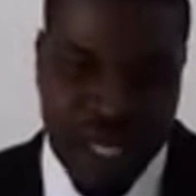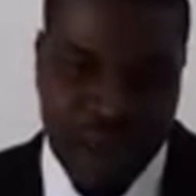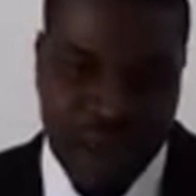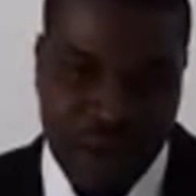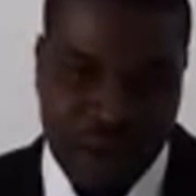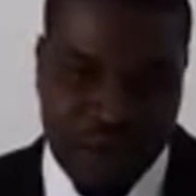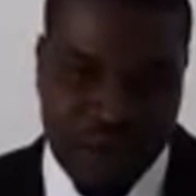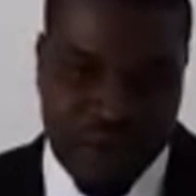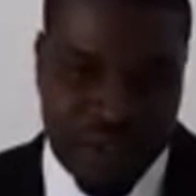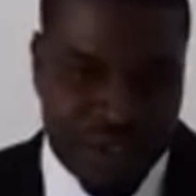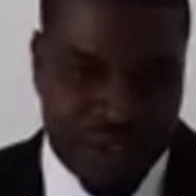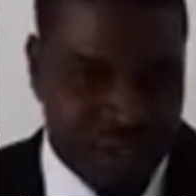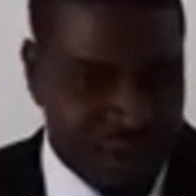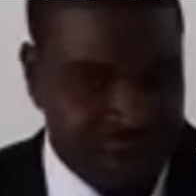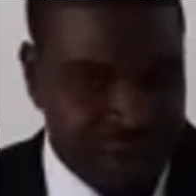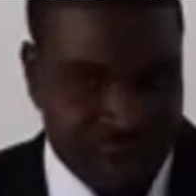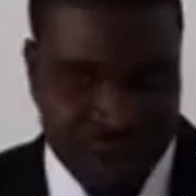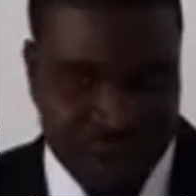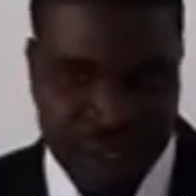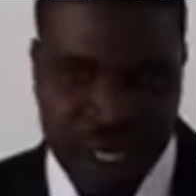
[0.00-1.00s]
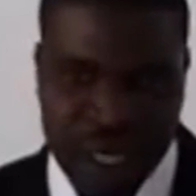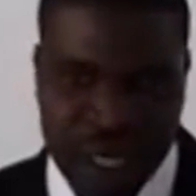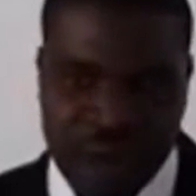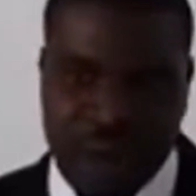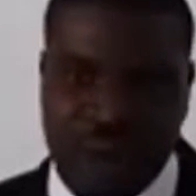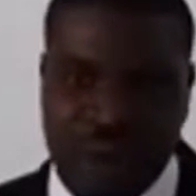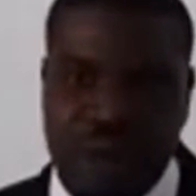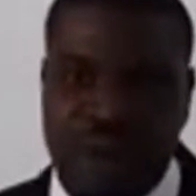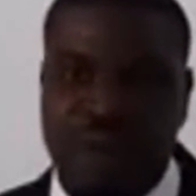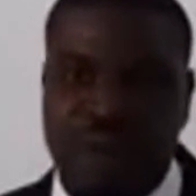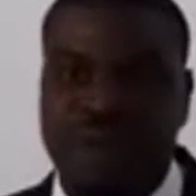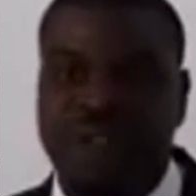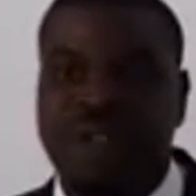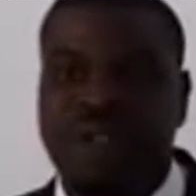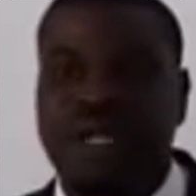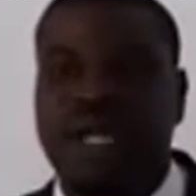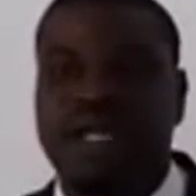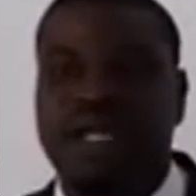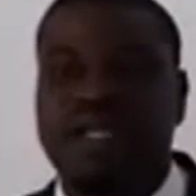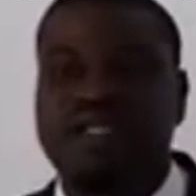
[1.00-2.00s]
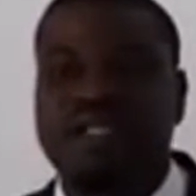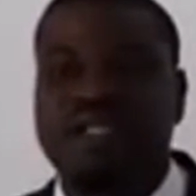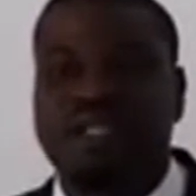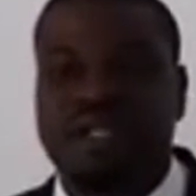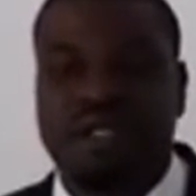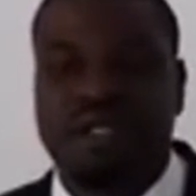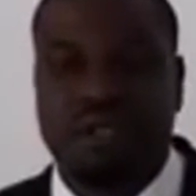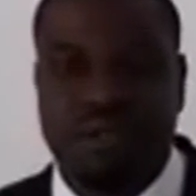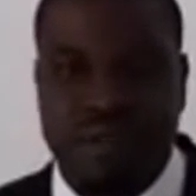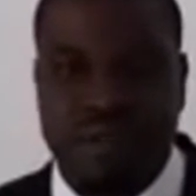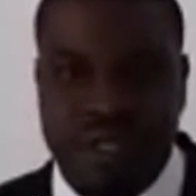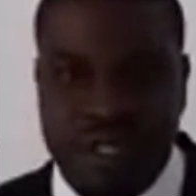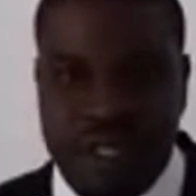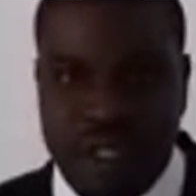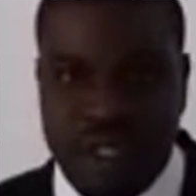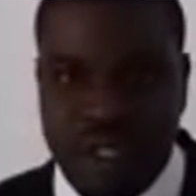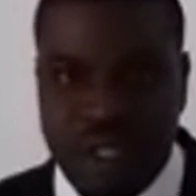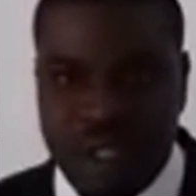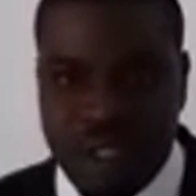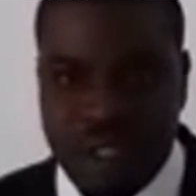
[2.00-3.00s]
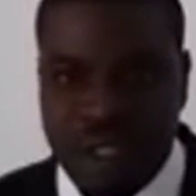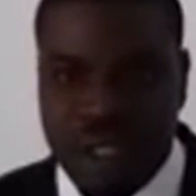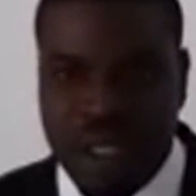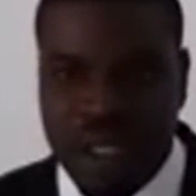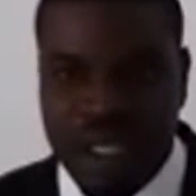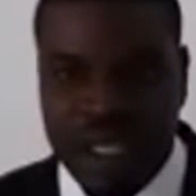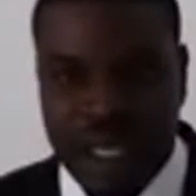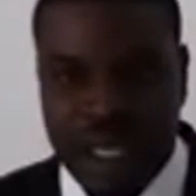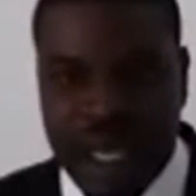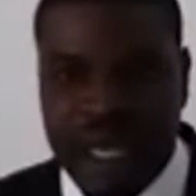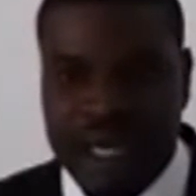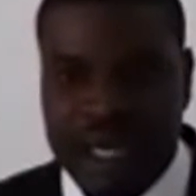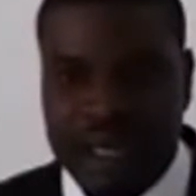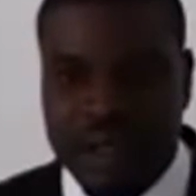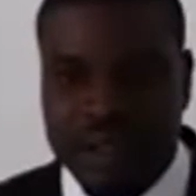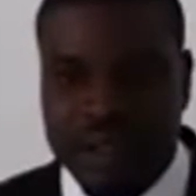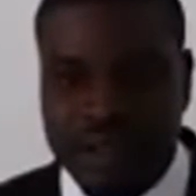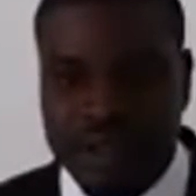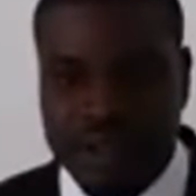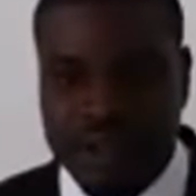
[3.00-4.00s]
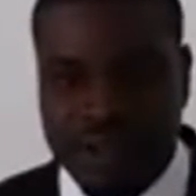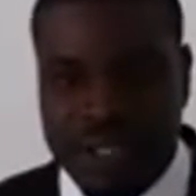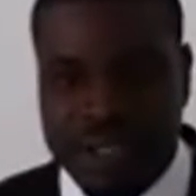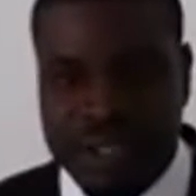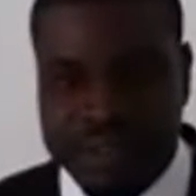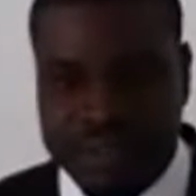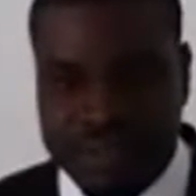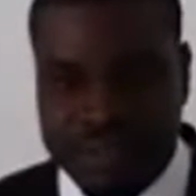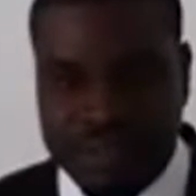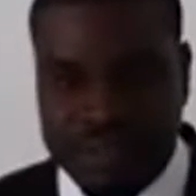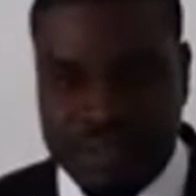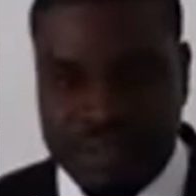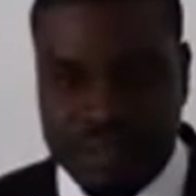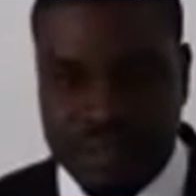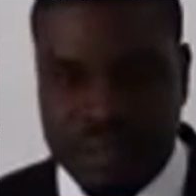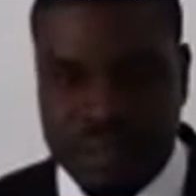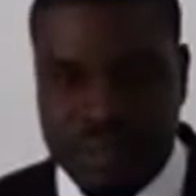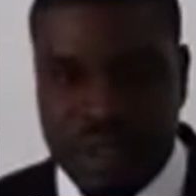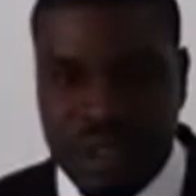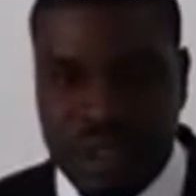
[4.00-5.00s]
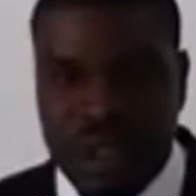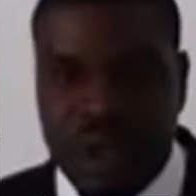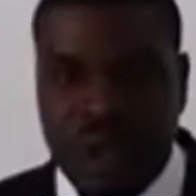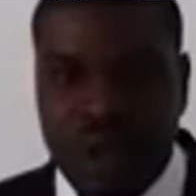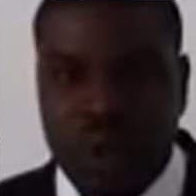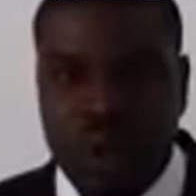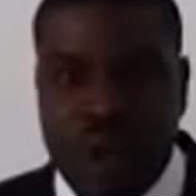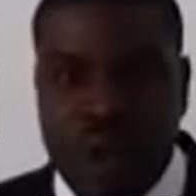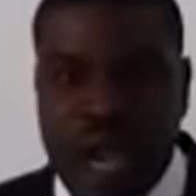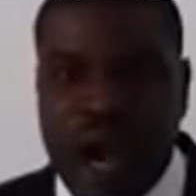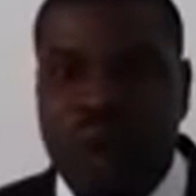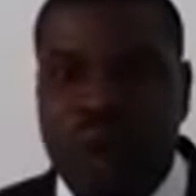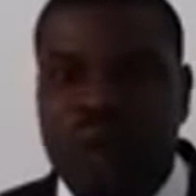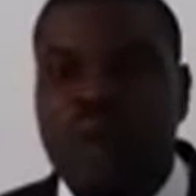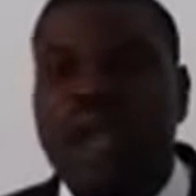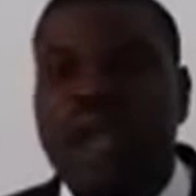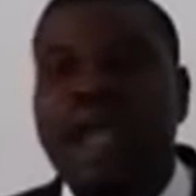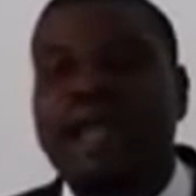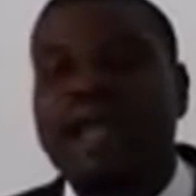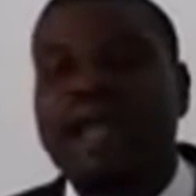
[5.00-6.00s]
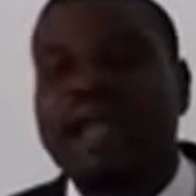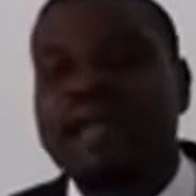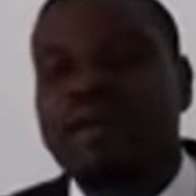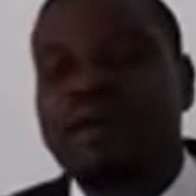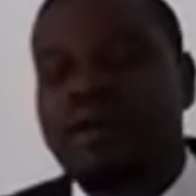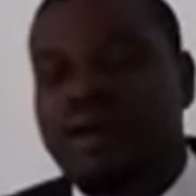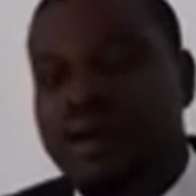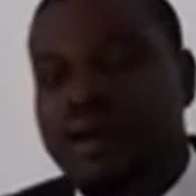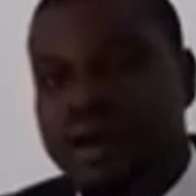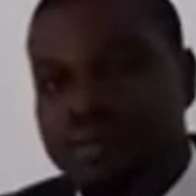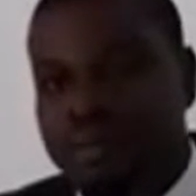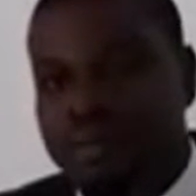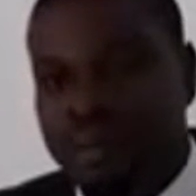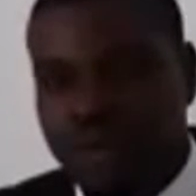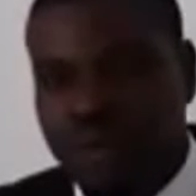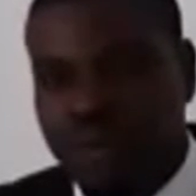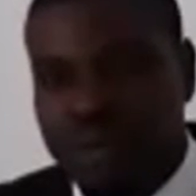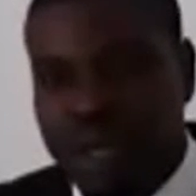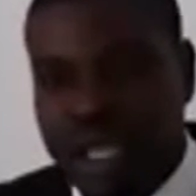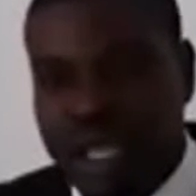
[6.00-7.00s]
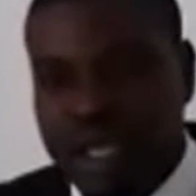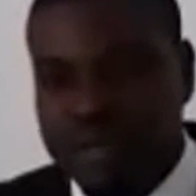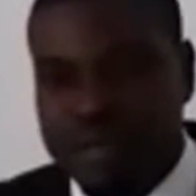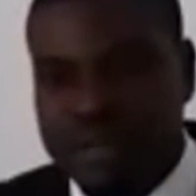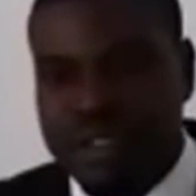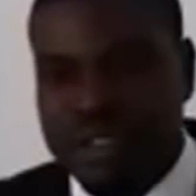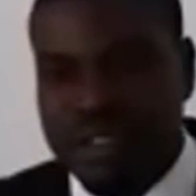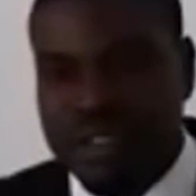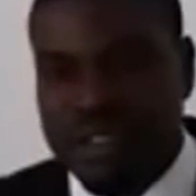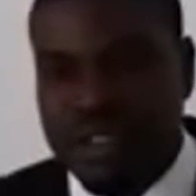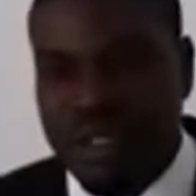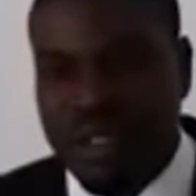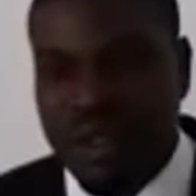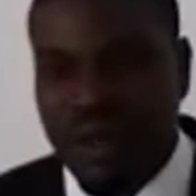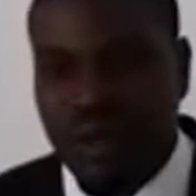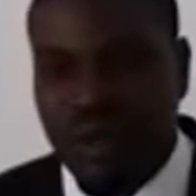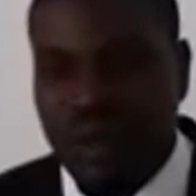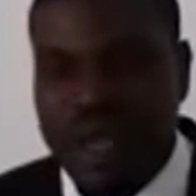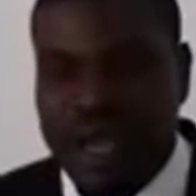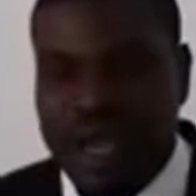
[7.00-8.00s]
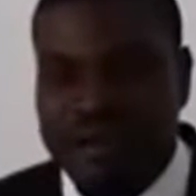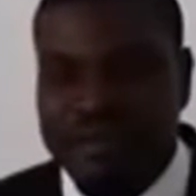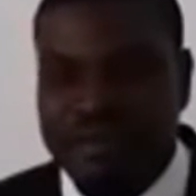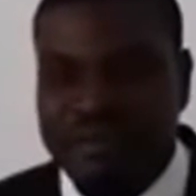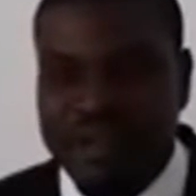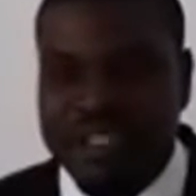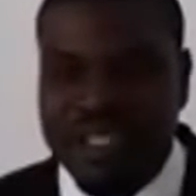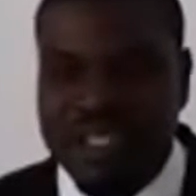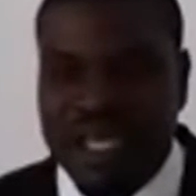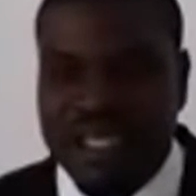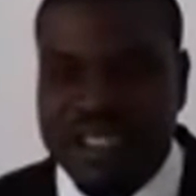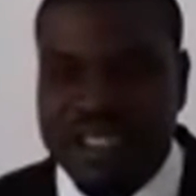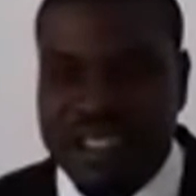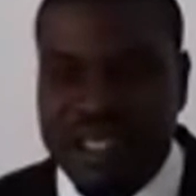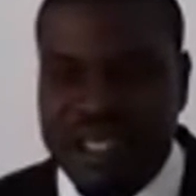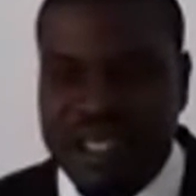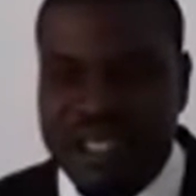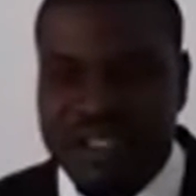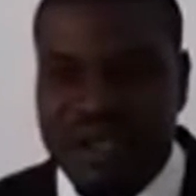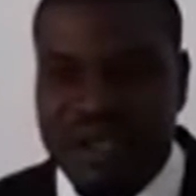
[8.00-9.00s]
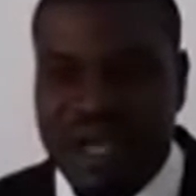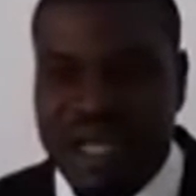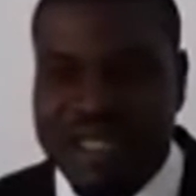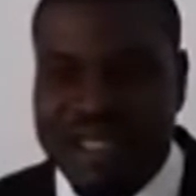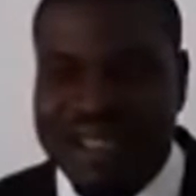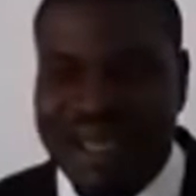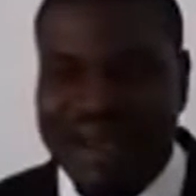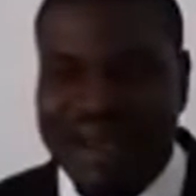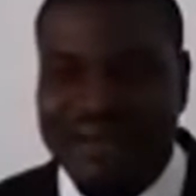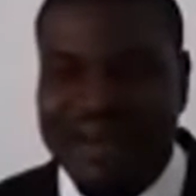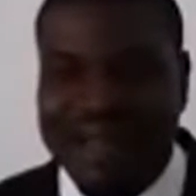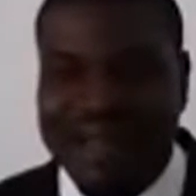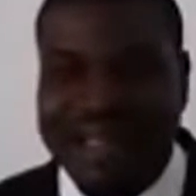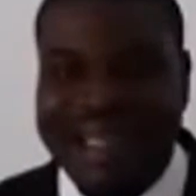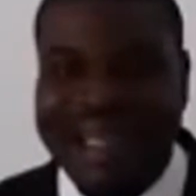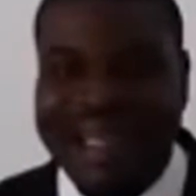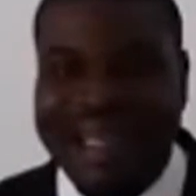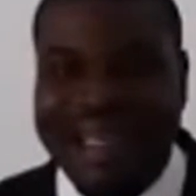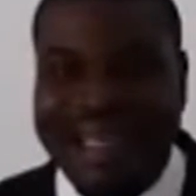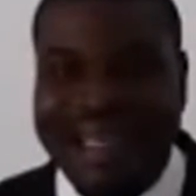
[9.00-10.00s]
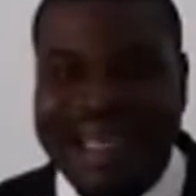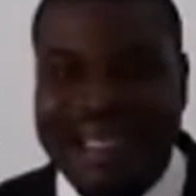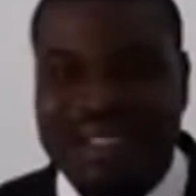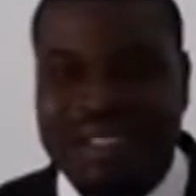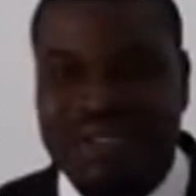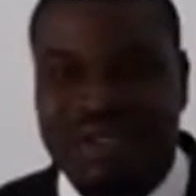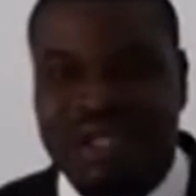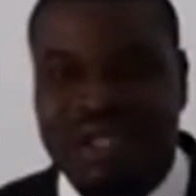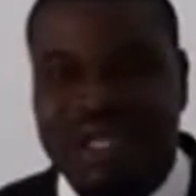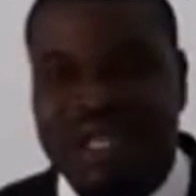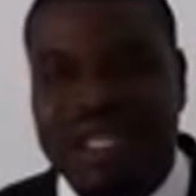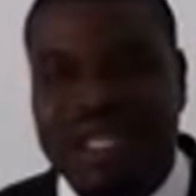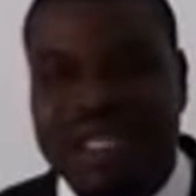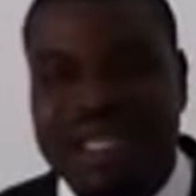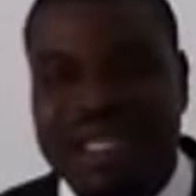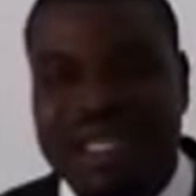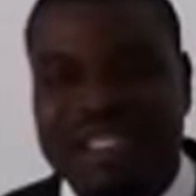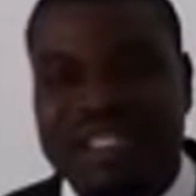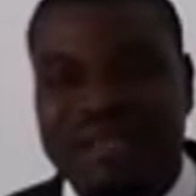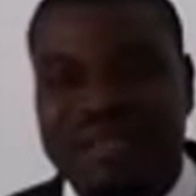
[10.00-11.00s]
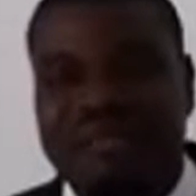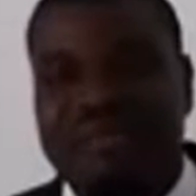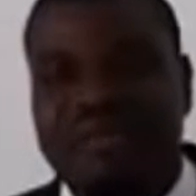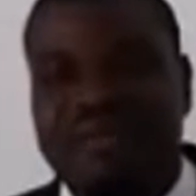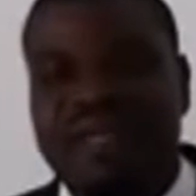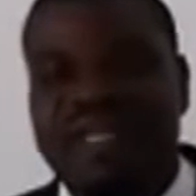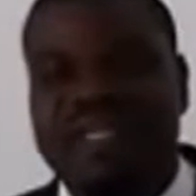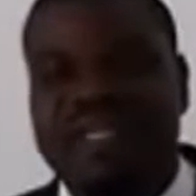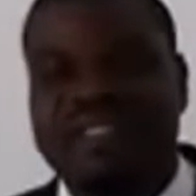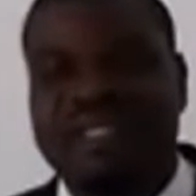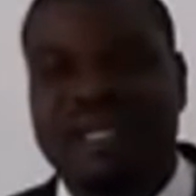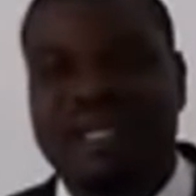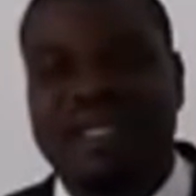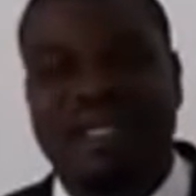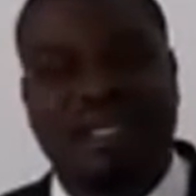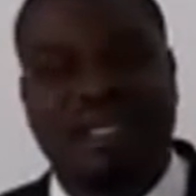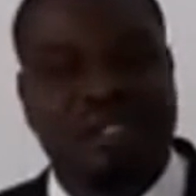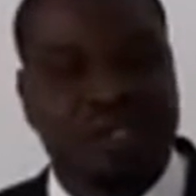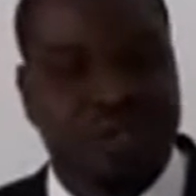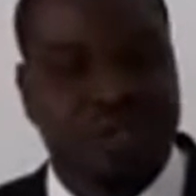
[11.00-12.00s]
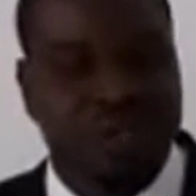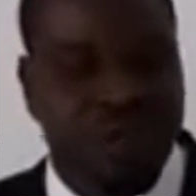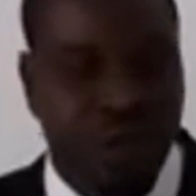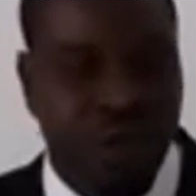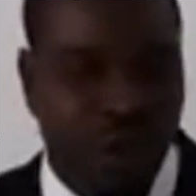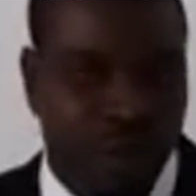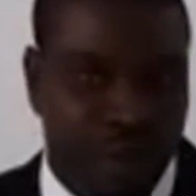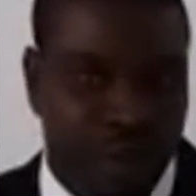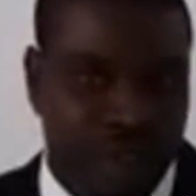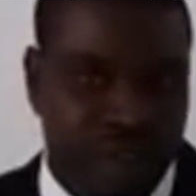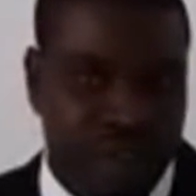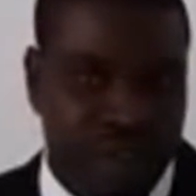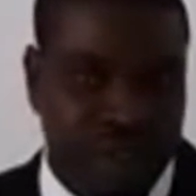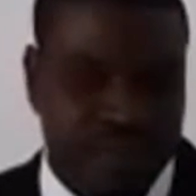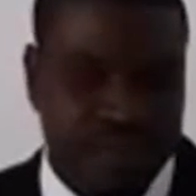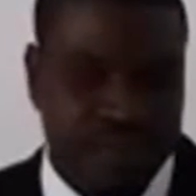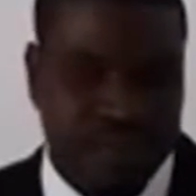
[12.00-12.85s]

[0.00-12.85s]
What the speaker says: of institutional corruption and insecurity in our country. We are aware that the current problems we are facing as a nation are directly linked to the leadership failings and their shortcomings.